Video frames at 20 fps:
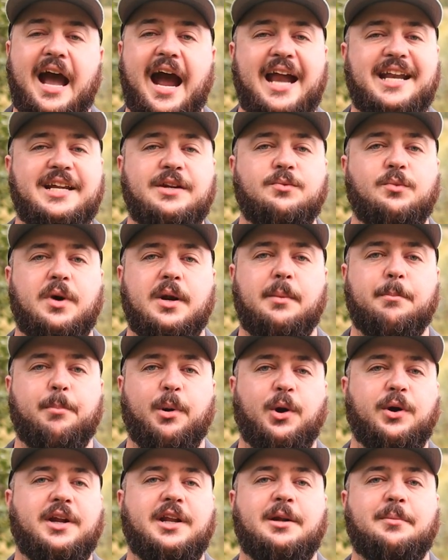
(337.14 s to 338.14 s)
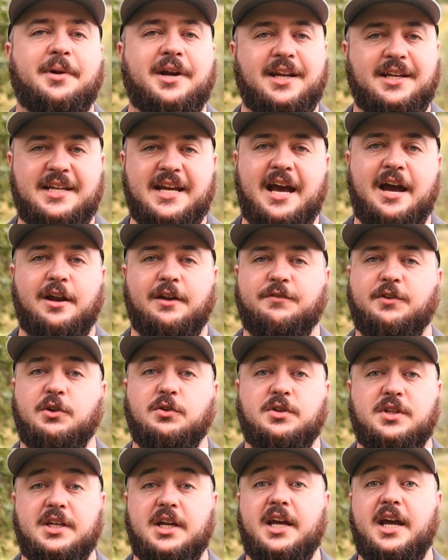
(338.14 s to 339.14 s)
I didn't want to burn anybody down. If you
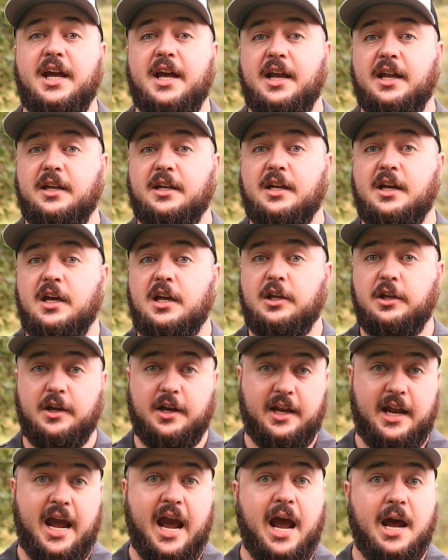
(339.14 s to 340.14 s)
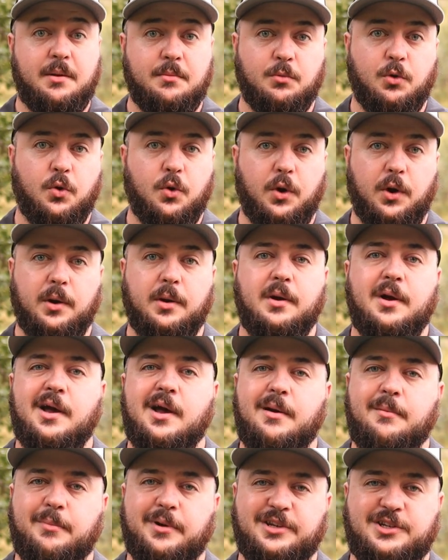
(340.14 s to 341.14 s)
did, you could add more,
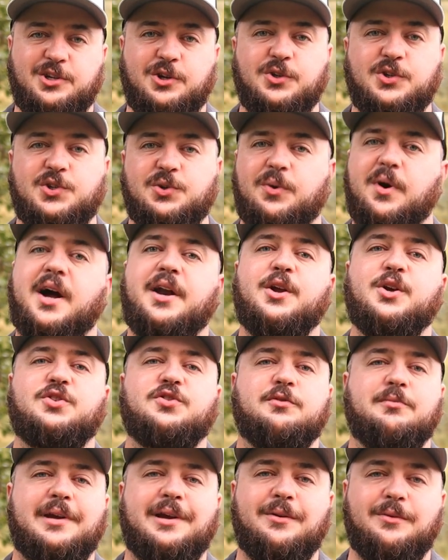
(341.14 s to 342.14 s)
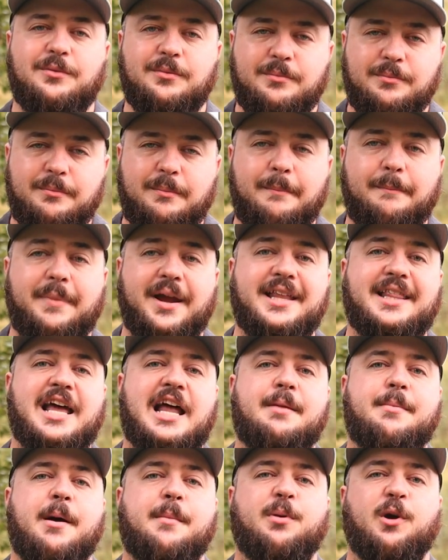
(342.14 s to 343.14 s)
but two Serranos for me made
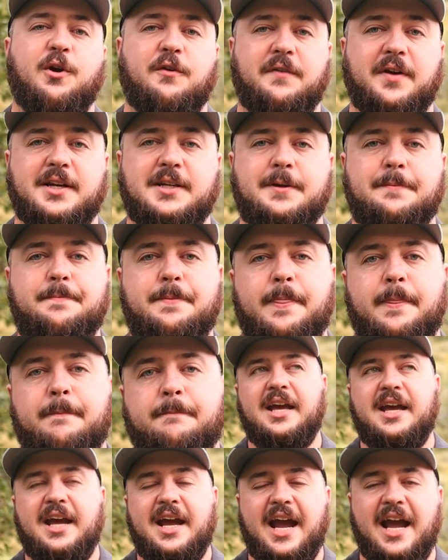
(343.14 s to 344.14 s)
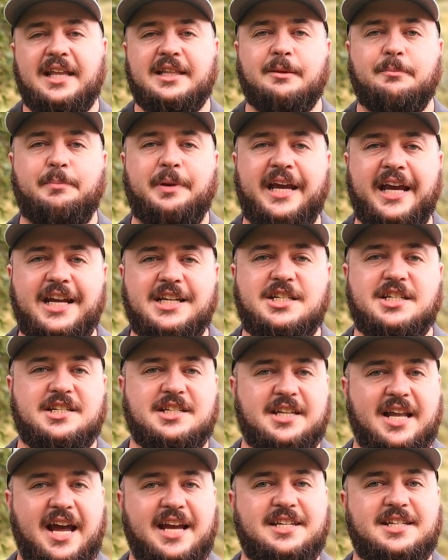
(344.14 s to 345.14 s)
that about perfect. And the peach
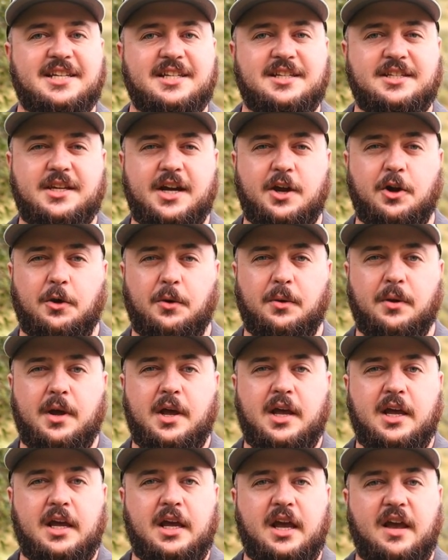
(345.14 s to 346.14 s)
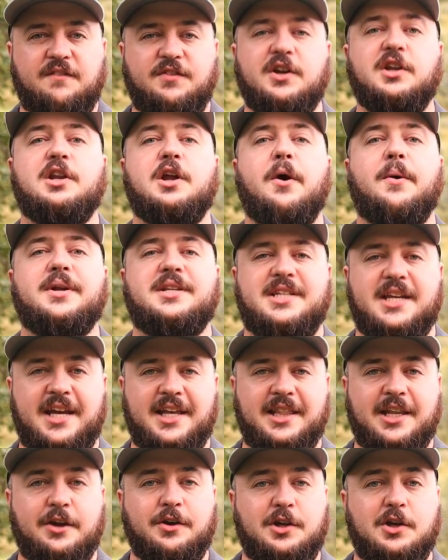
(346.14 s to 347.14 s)
is nice and subtle. If you know it's
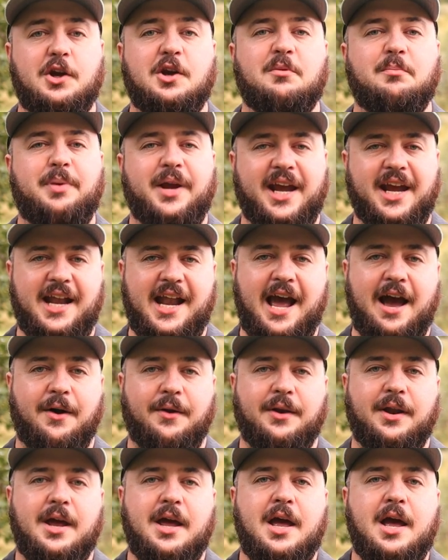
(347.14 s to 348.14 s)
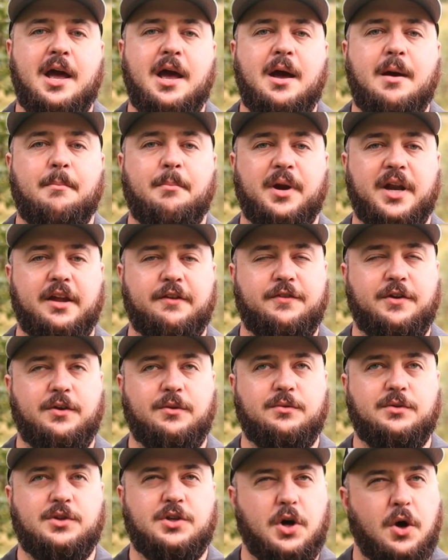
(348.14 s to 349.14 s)
in there, you can pick it out. But if
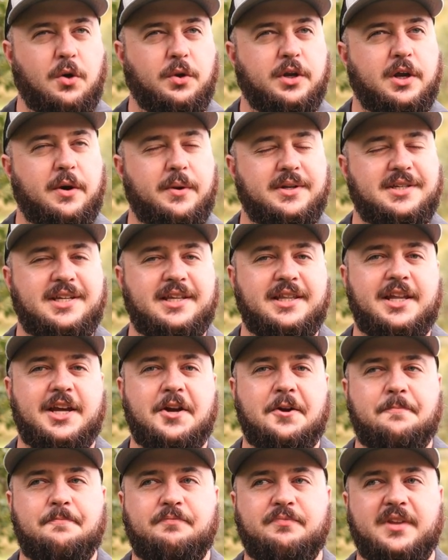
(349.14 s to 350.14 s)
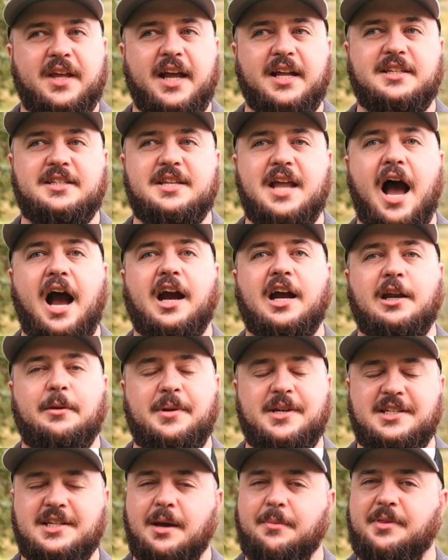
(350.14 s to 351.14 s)
you don't know it's in there, it's not gonna
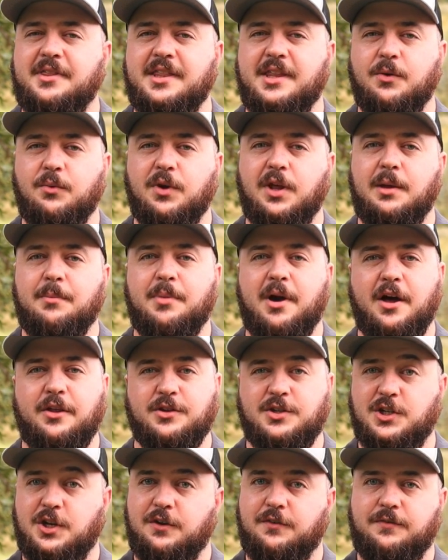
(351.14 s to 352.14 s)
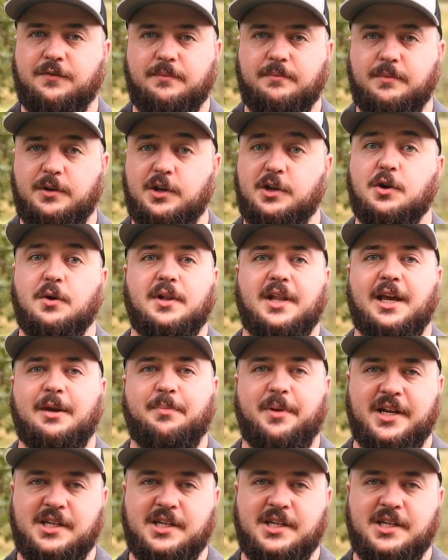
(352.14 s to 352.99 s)
be something that really bothers you if you don't like